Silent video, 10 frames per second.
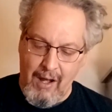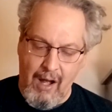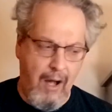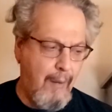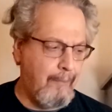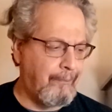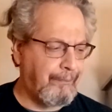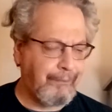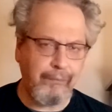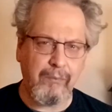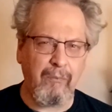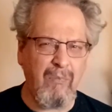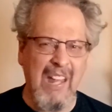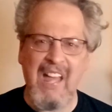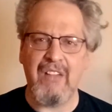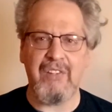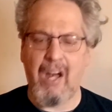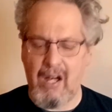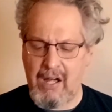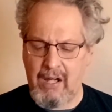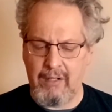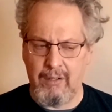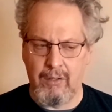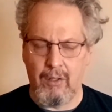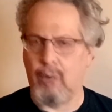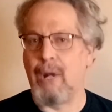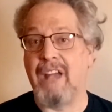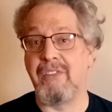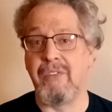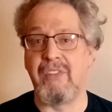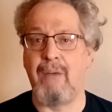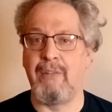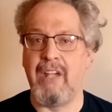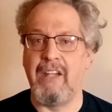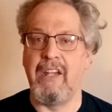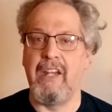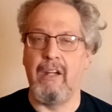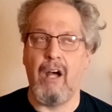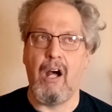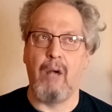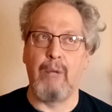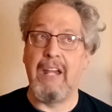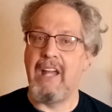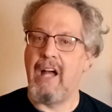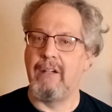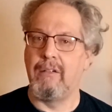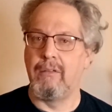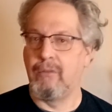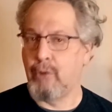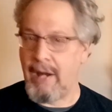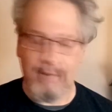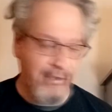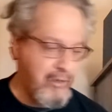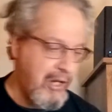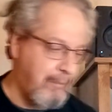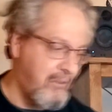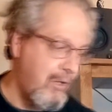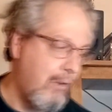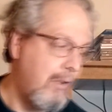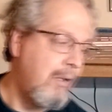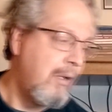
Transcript: It has a Ryzen 7 and then Radeon graphics chip, so